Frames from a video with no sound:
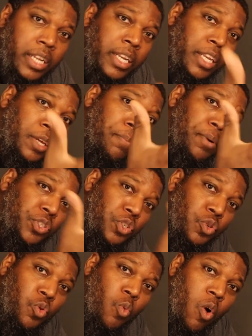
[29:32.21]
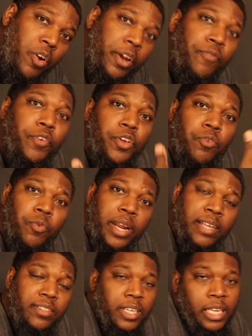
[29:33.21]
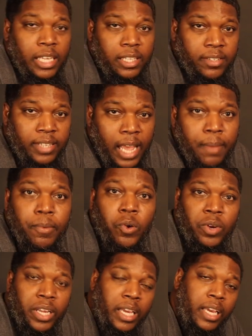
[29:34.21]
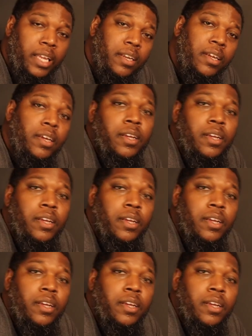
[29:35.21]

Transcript: and then you put your new water in for your rinse and hit the same mode again.